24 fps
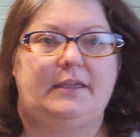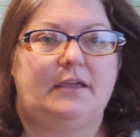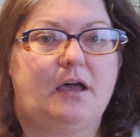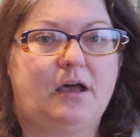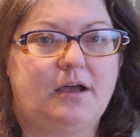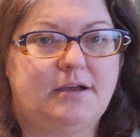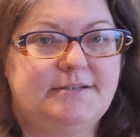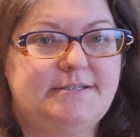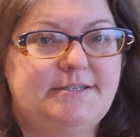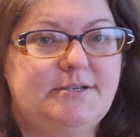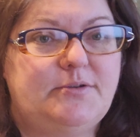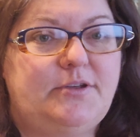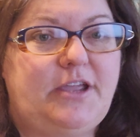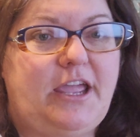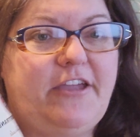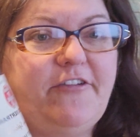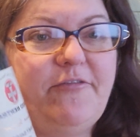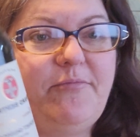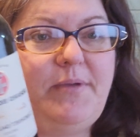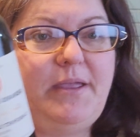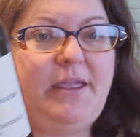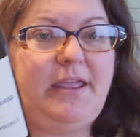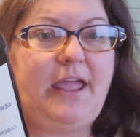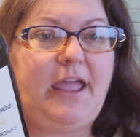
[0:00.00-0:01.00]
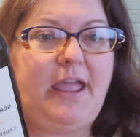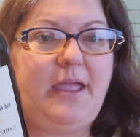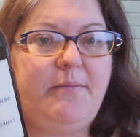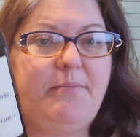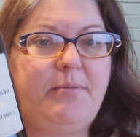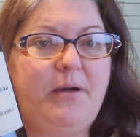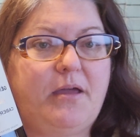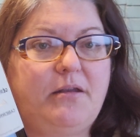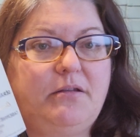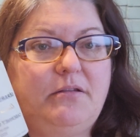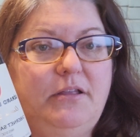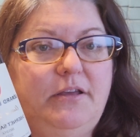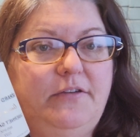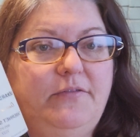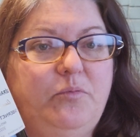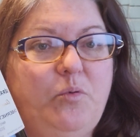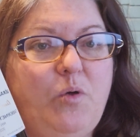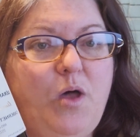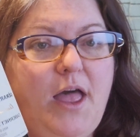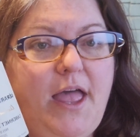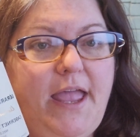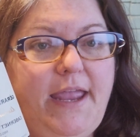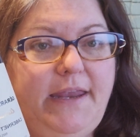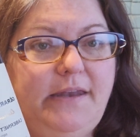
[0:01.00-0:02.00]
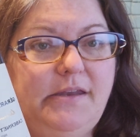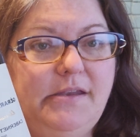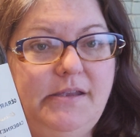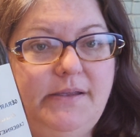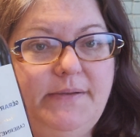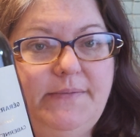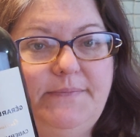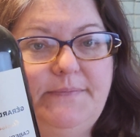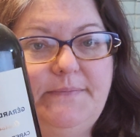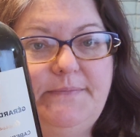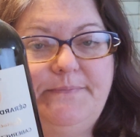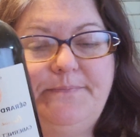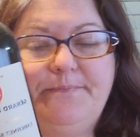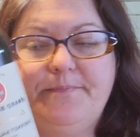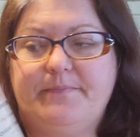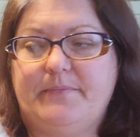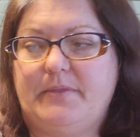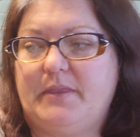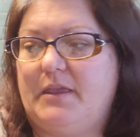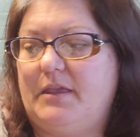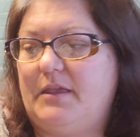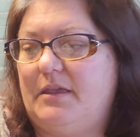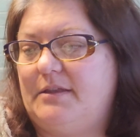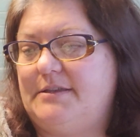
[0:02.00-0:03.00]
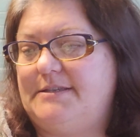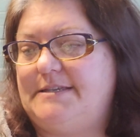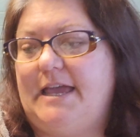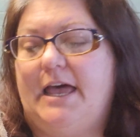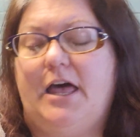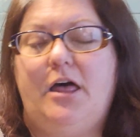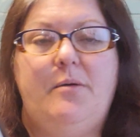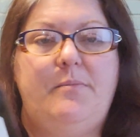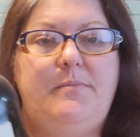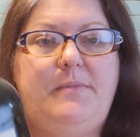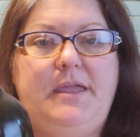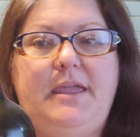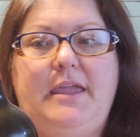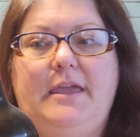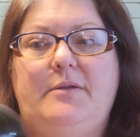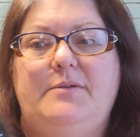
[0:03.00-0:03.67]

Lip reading: also gave me a bottle of wine to help me.